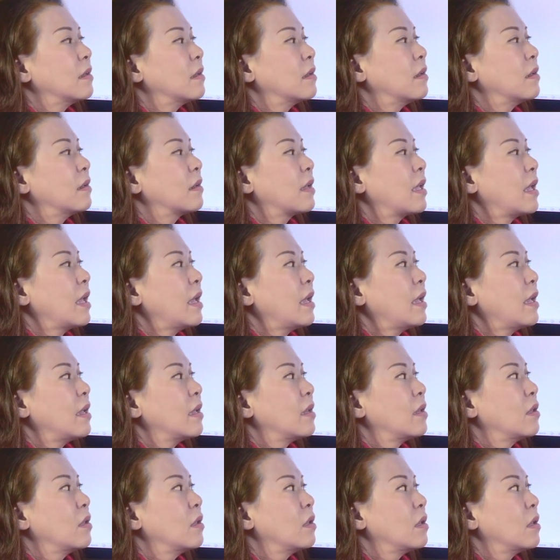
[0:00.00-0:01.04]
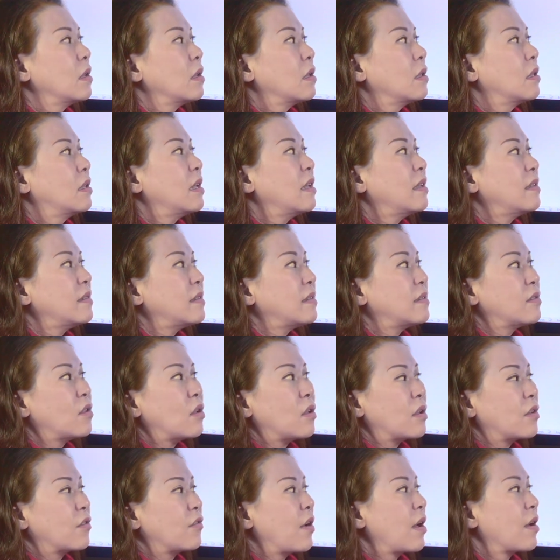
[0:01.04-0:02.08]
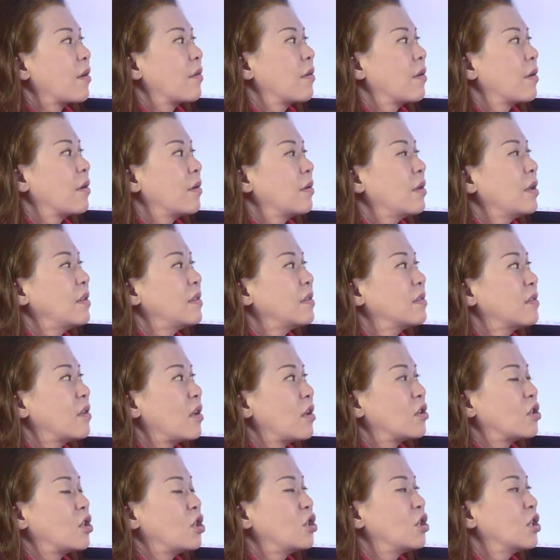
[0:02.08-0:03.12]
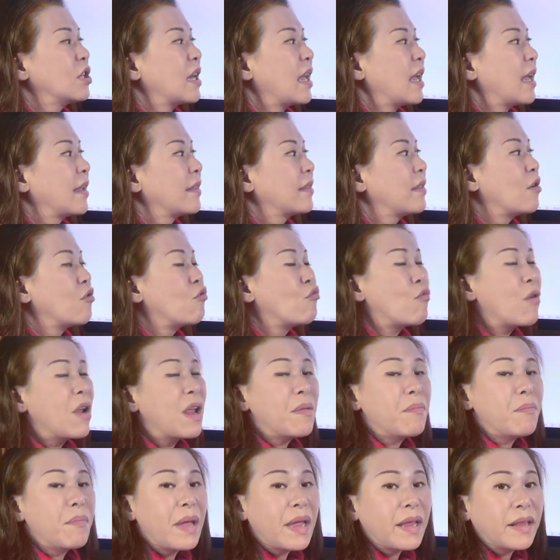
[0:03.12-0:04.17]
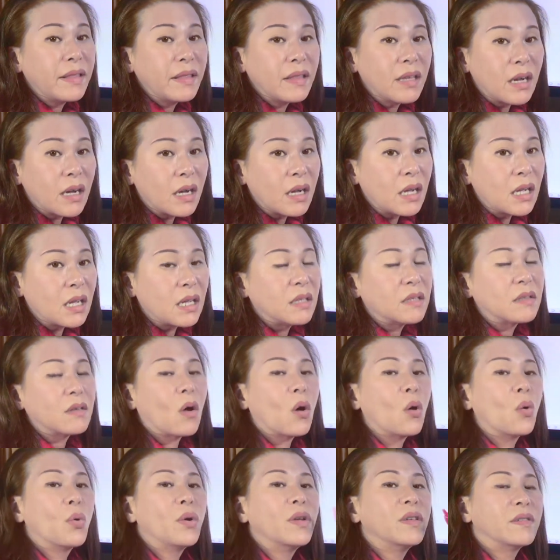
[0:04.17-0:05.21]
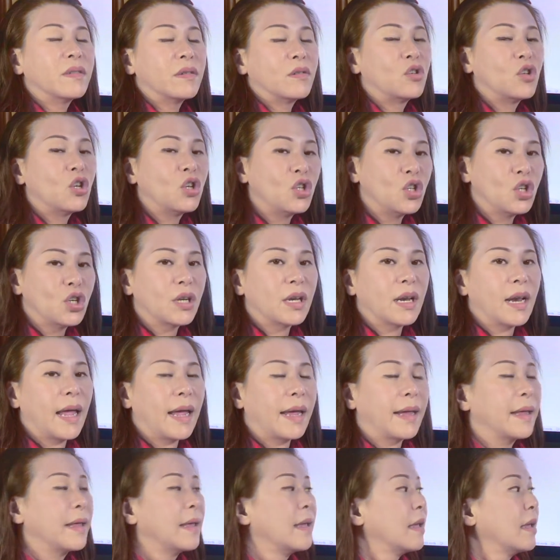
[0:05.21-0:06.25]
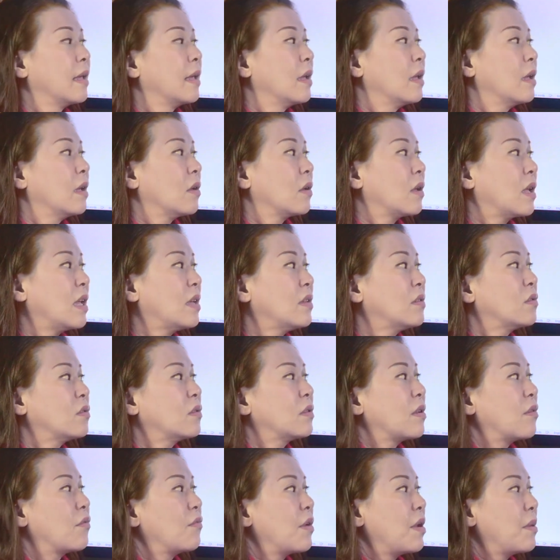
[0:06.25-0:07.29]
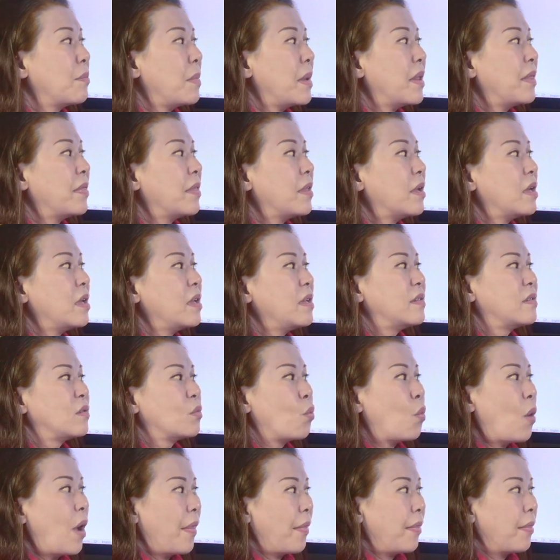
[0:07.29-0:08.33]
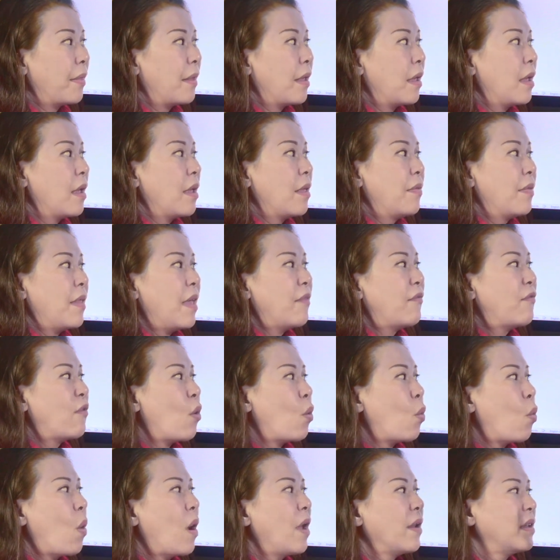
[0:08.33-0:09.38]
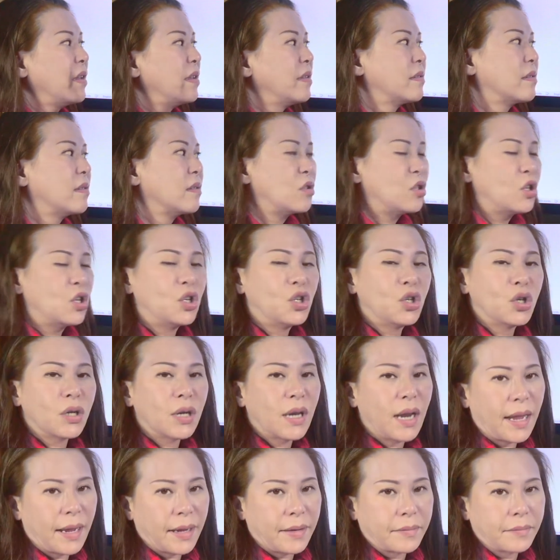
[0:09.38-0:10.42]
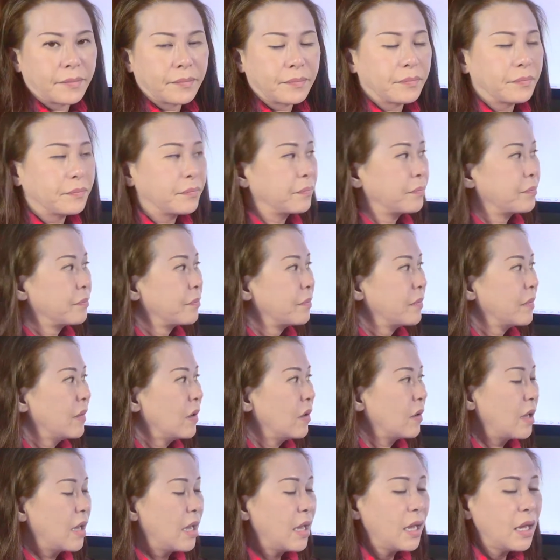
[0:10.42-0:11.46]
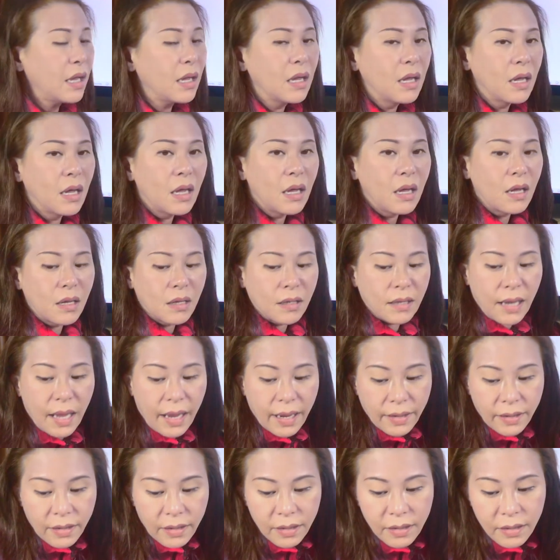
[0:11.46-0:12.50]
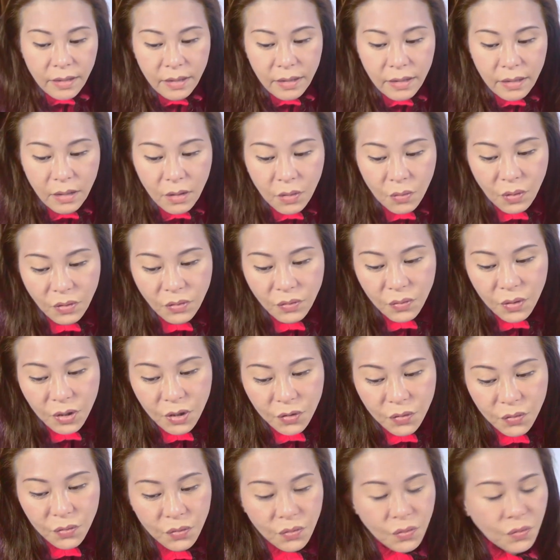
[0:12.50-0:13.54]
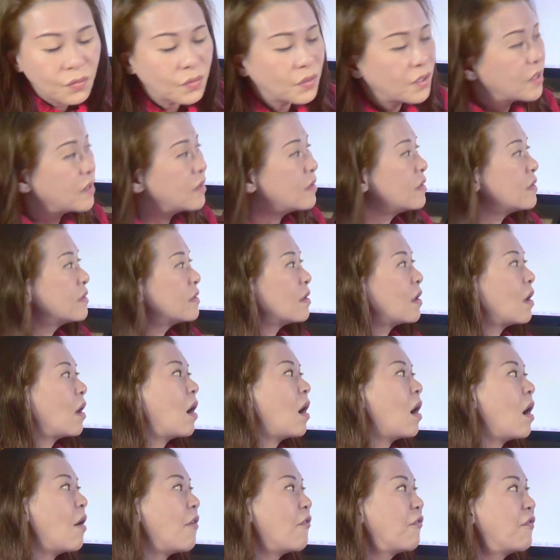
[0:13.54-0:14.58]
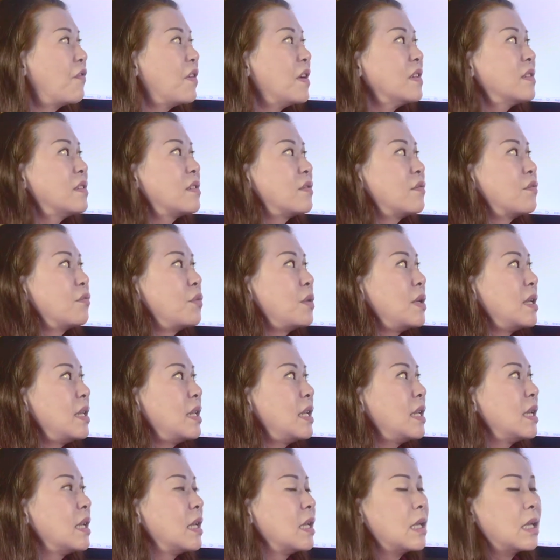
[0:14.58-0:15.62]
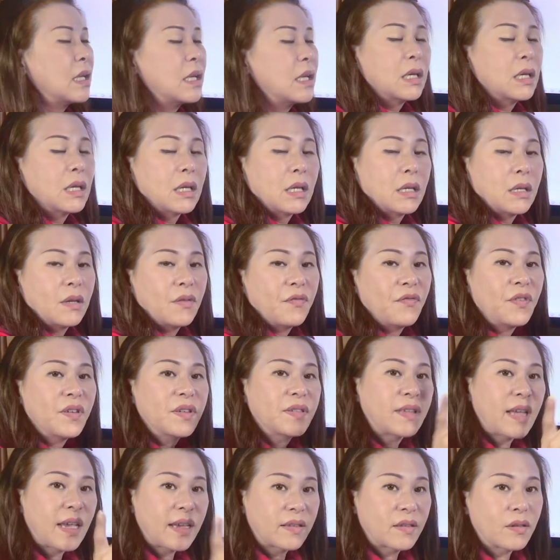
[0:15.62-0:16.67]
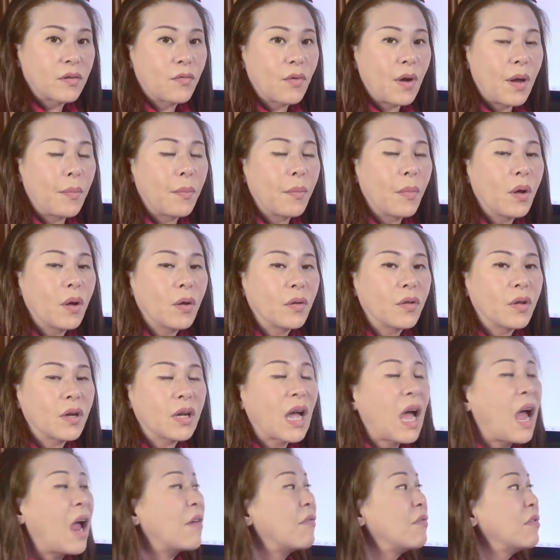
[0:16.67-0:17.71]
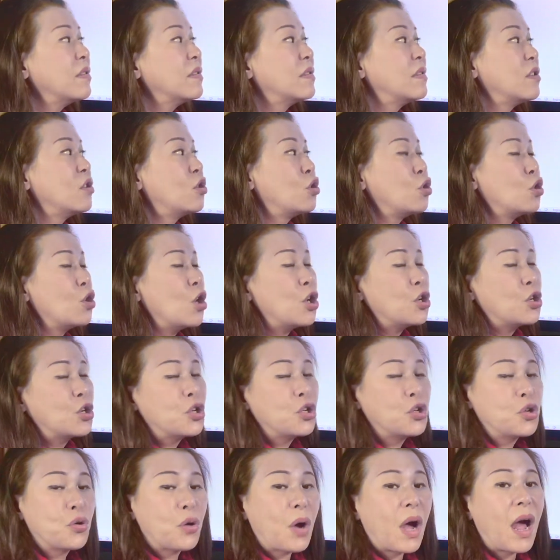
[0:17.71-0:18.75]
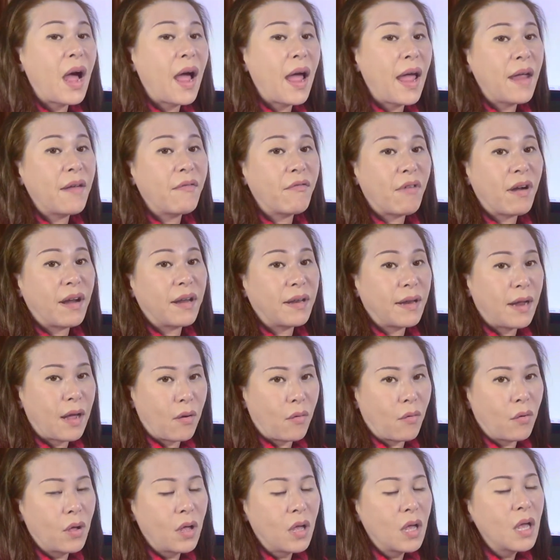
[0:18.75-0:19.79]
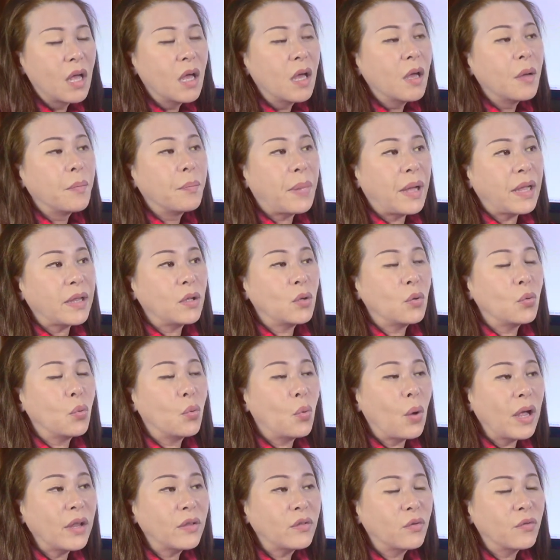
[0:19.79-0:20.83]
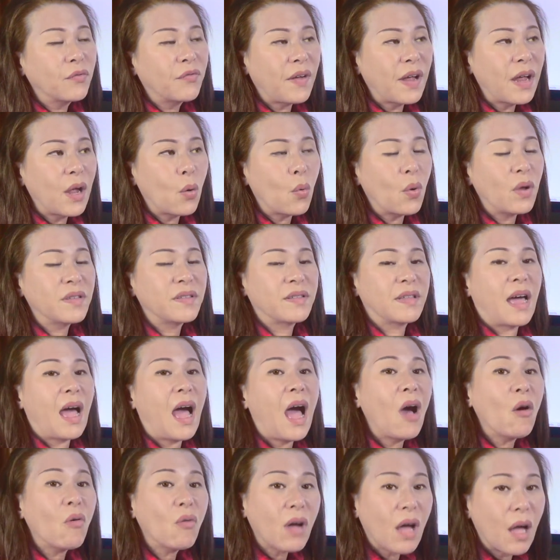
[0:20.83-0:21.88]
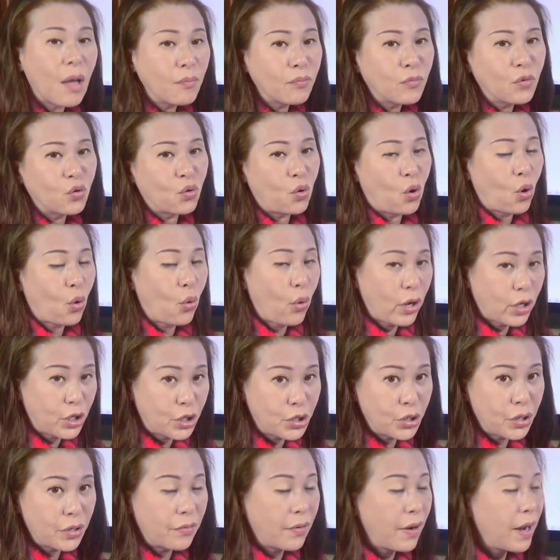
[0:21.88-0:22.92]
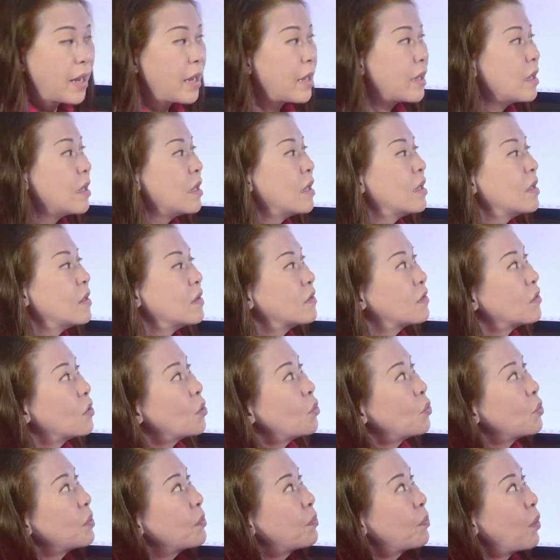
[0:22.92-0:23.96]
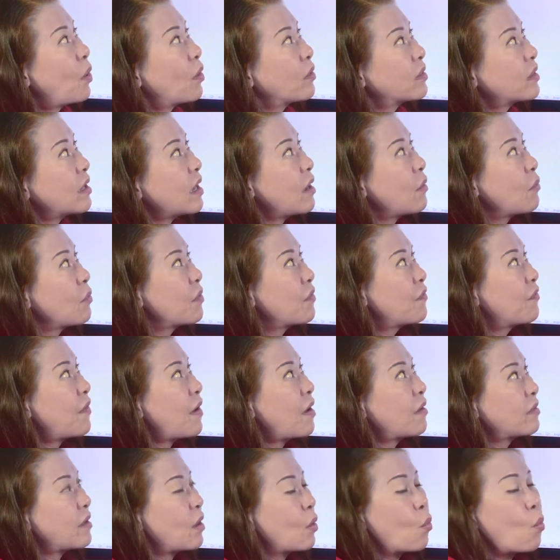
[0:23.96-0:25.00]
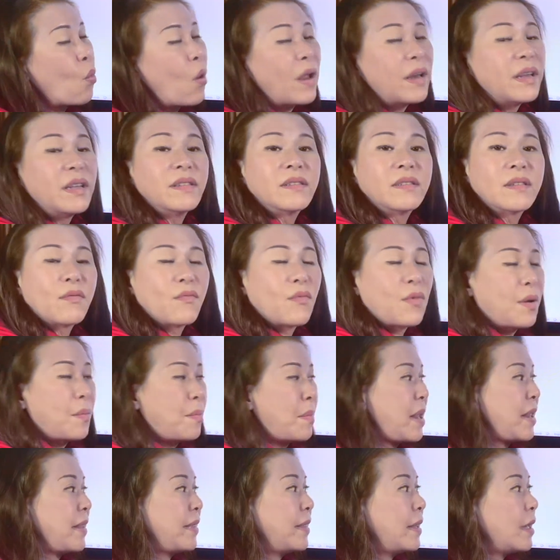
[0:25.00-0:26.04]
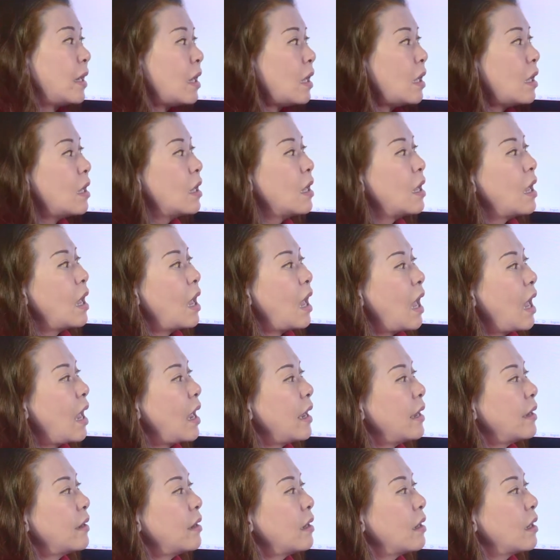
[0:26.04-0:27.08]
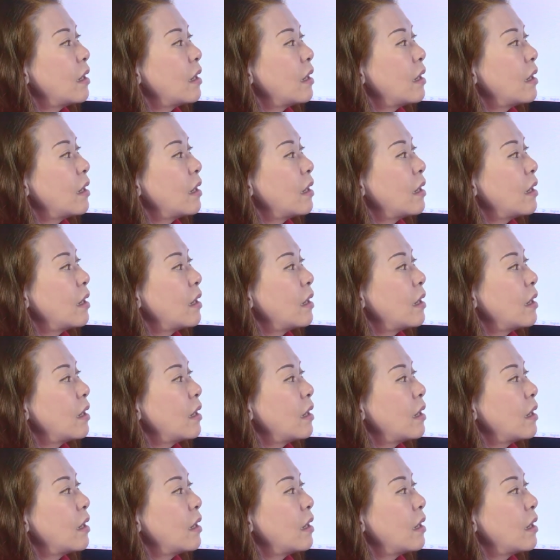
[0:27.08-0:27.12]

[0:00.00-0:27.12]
Okay, this is not a trigram. This is not a changing line. The remainder is always a changing line. Okay, so the remainder is 1. Therefore, 1 is the changing line. Okay, then what do? This is the first reading, the first hexagram, the current situation you are at right now. But you want to find out what's the outcome to your question, right? So we plotted and we found that 1 is the remainder, and